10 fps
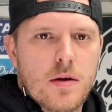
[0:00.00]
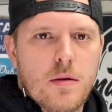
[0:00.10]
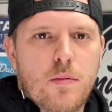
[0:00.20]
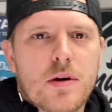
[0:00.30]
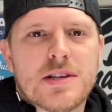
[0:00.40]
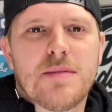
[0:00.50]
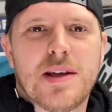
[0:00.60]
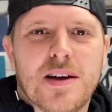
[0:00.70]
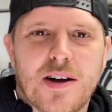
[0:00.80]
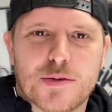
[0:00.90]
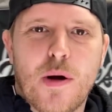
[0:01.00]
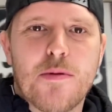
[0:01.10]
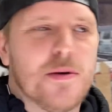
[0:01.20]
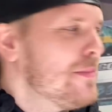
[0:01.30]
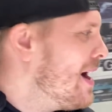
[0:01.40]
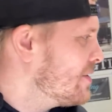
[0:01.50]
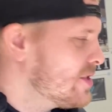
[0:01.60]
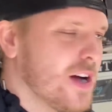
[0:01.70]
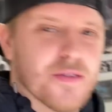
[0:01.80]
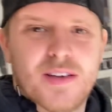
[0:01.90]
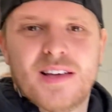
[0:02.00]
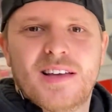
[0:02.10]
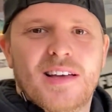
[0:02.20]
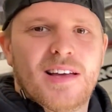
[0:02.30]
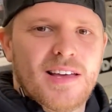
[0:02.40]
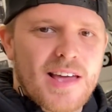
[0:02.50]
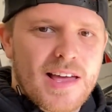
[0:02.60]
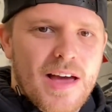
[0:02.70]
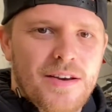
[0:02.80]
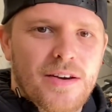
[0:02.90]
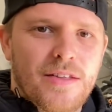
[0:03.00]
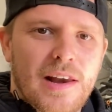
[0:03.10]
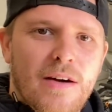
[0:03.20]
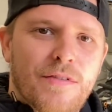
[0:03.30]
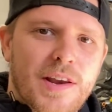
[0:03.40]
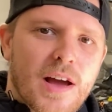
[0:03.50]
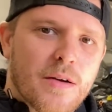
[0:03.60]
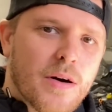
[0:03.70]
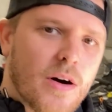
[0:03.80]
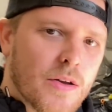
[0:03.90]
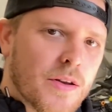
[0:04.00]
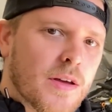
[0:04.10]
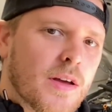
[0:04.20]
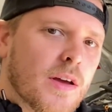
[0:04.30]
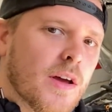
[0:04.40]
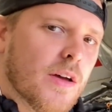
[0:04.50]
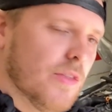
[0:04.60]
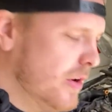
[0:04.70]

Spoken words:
What is happening, guys? Welcome back. So, yet again, another little video on the